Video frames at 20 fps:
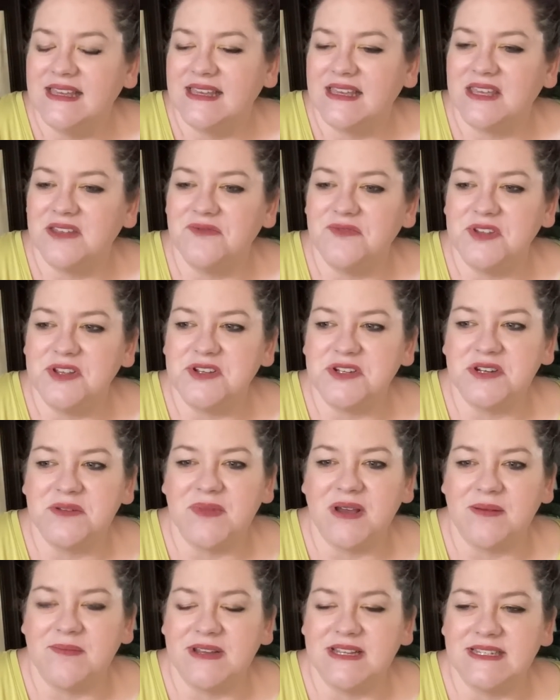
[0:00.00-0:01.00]
confusion
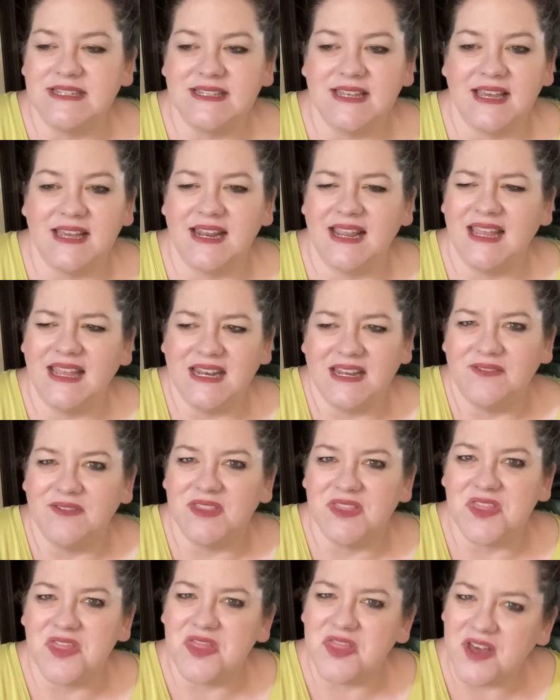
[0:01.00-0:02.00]
about my son. I hadn't
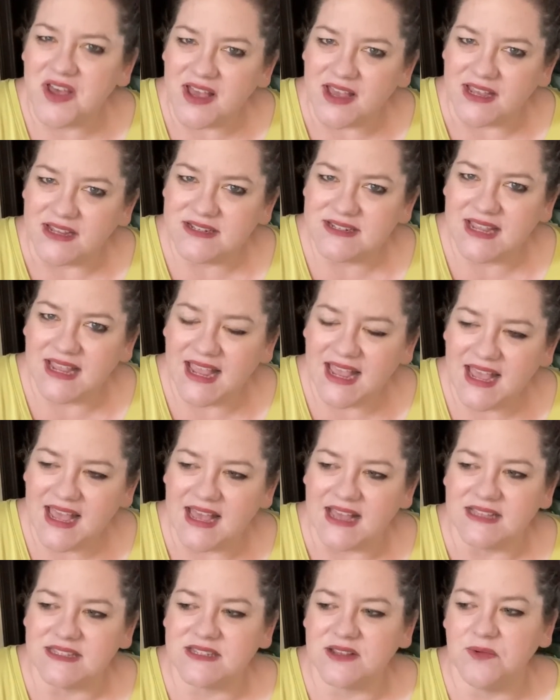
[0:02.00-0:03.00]
even thought to
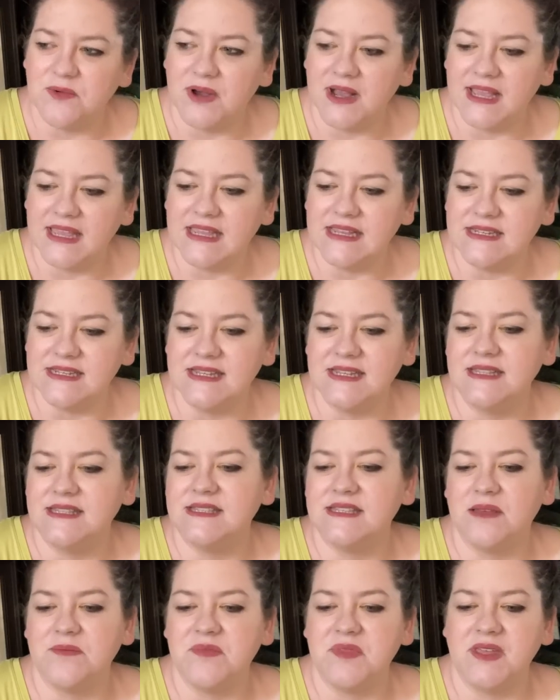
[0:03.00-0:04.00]
ask why he did
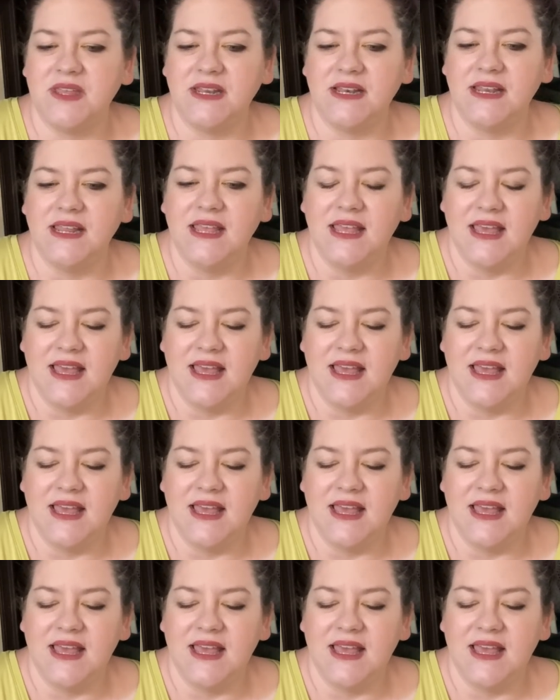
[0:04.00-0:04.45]
something.